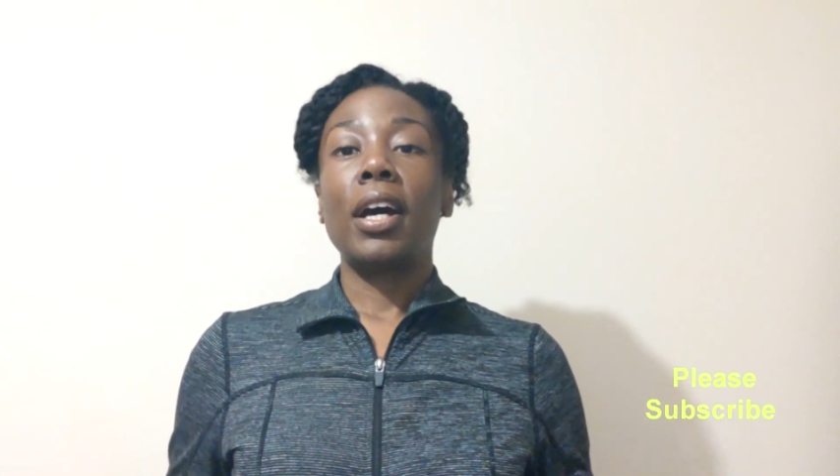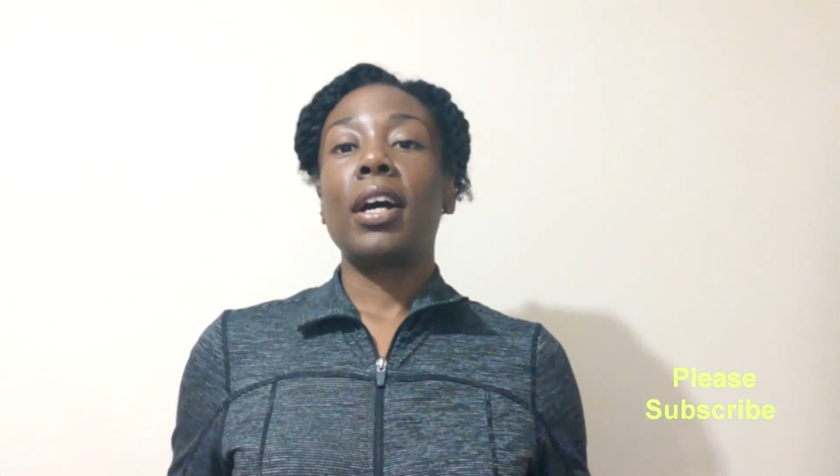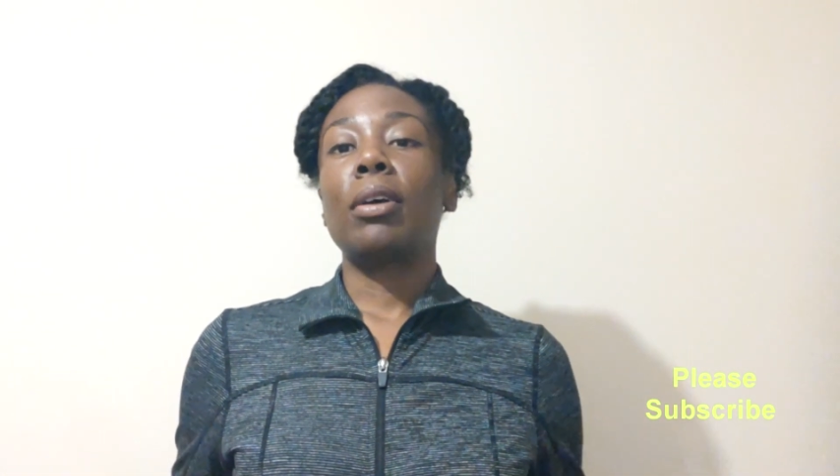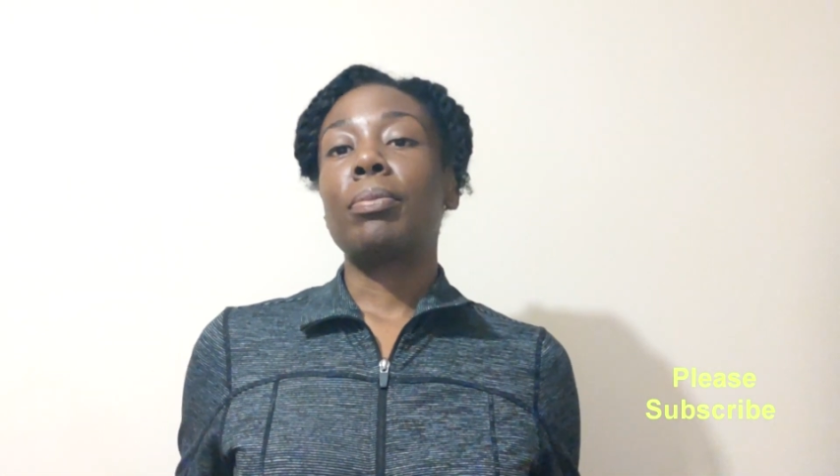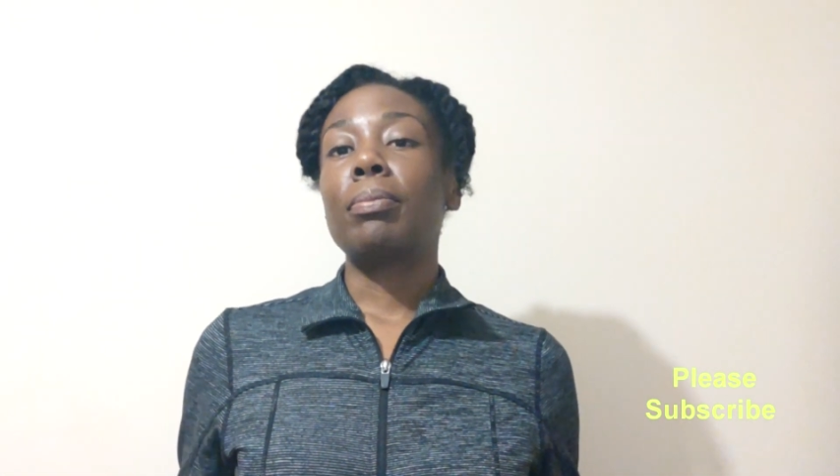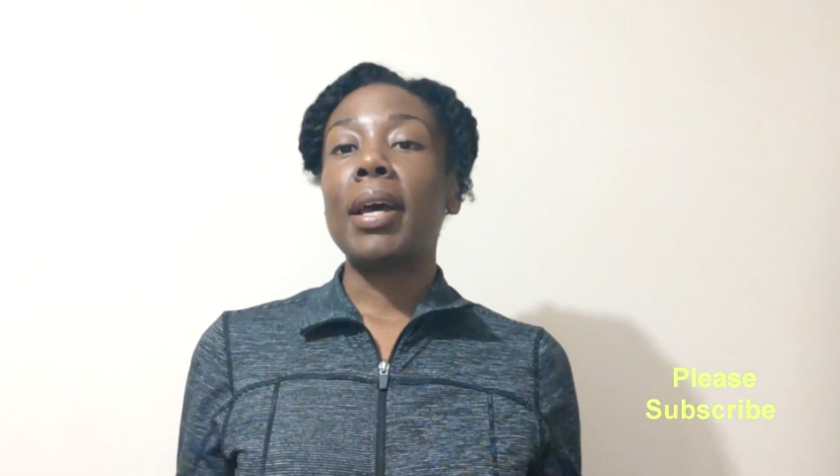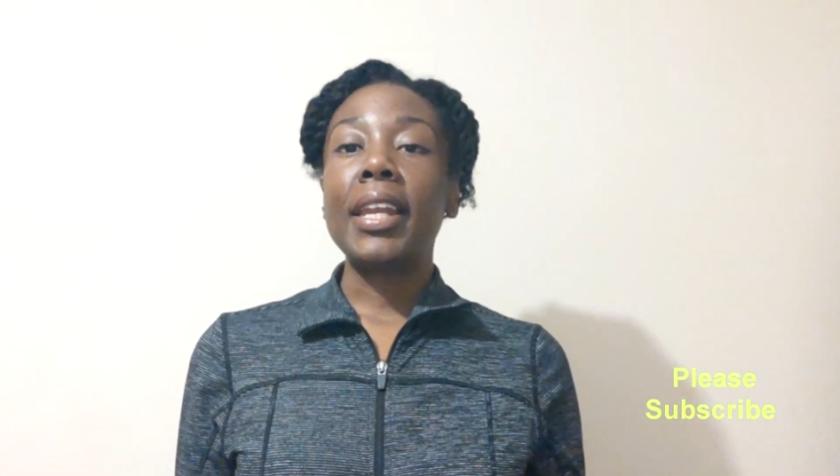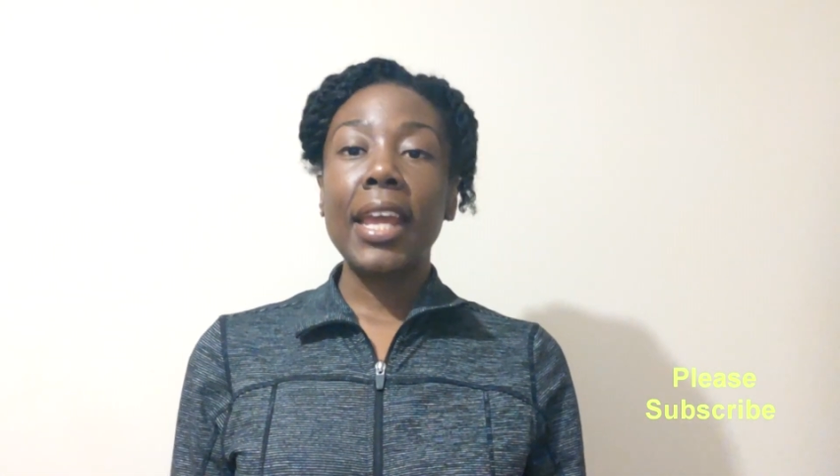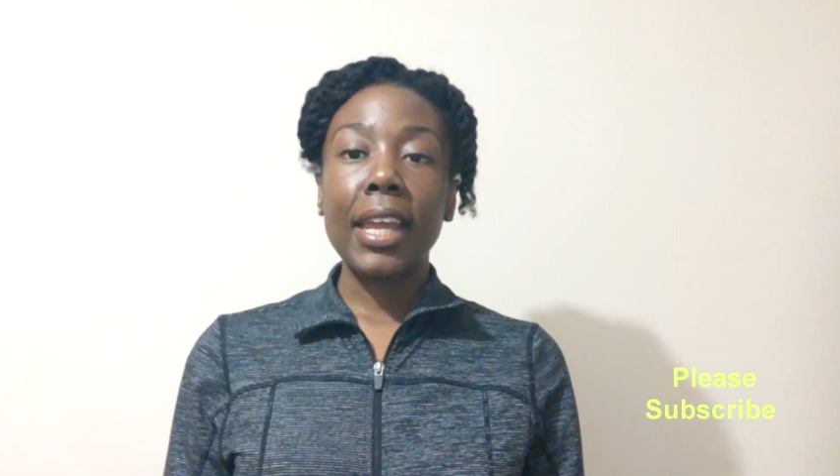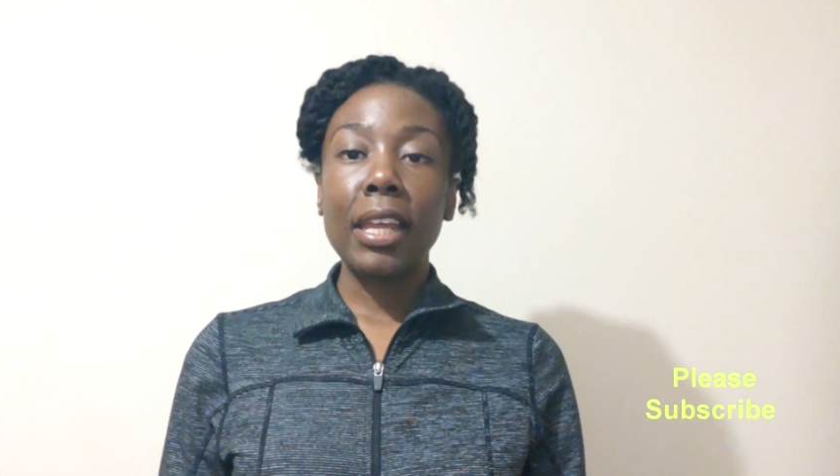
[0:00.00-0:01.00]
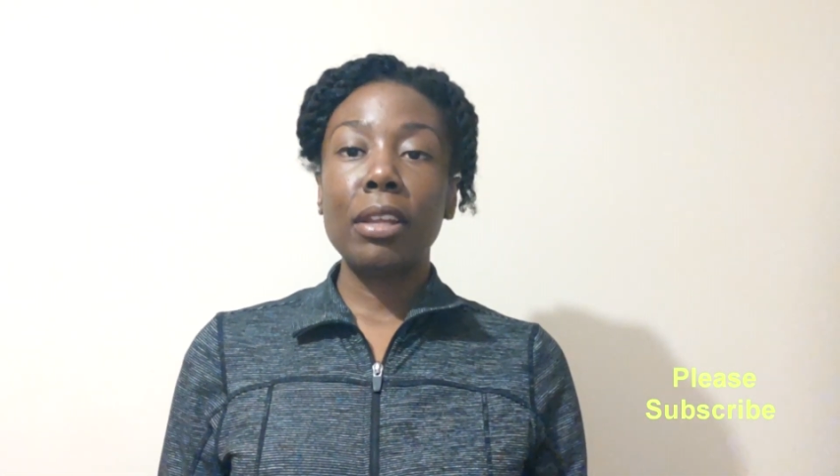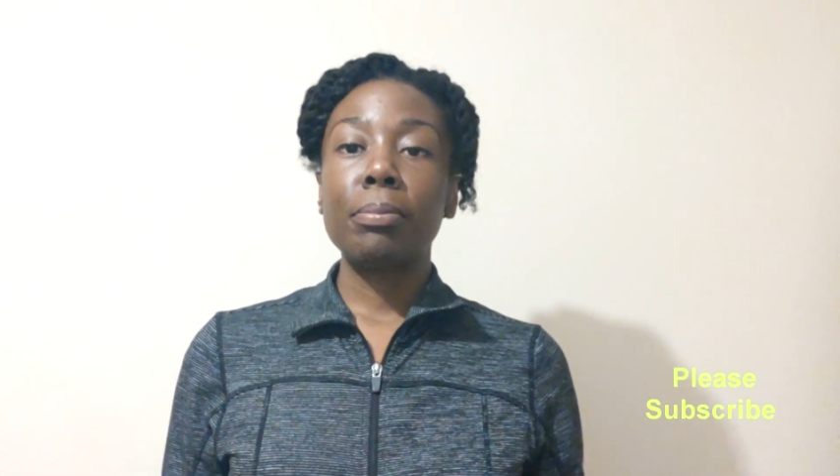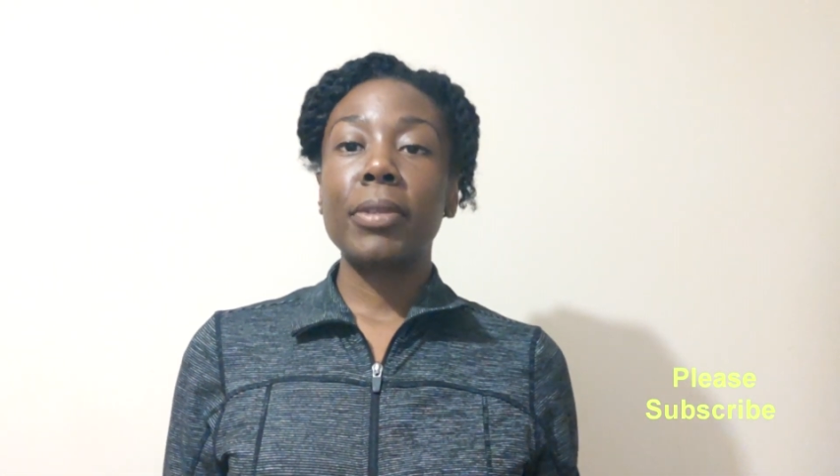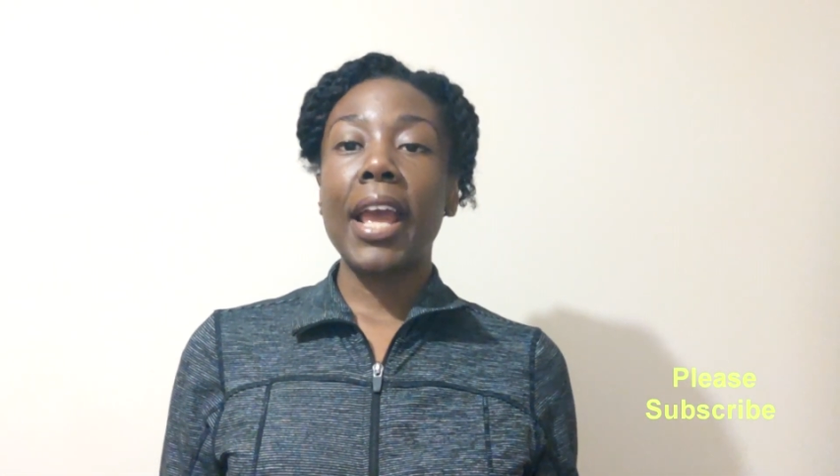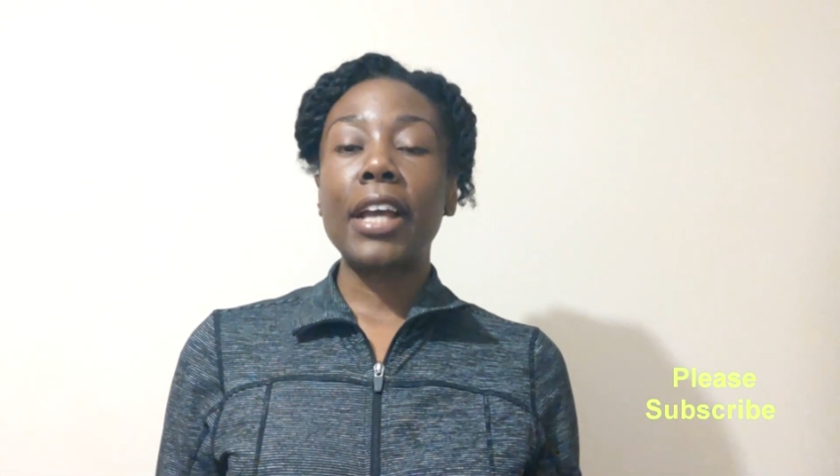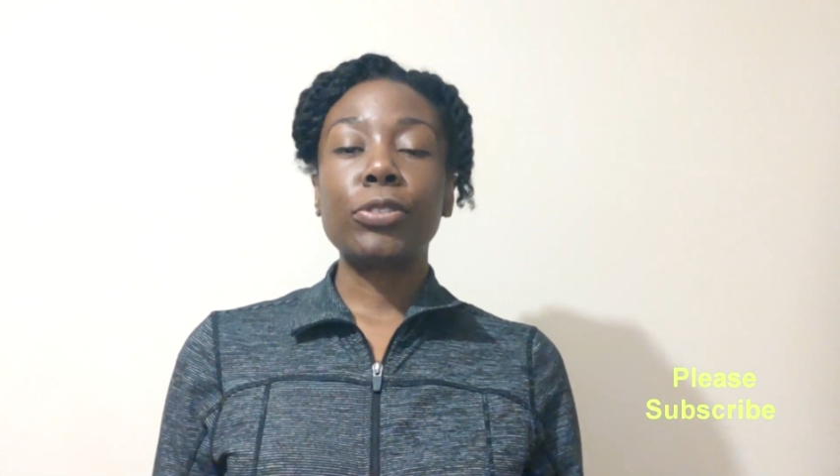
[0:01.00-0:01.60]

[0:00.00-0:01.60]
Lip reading: my name, the